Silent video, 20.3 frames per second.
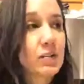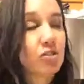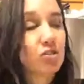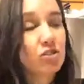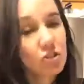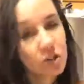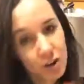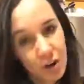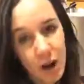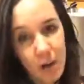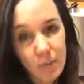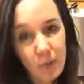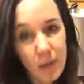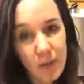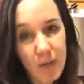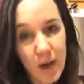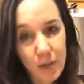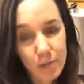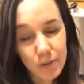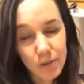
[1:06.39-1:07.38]
I should have grabbed my
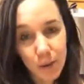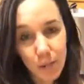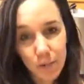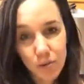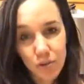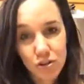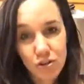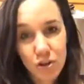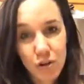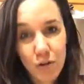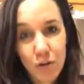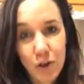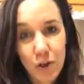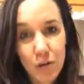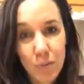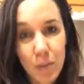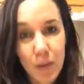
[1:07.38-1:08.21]
laptop to show you,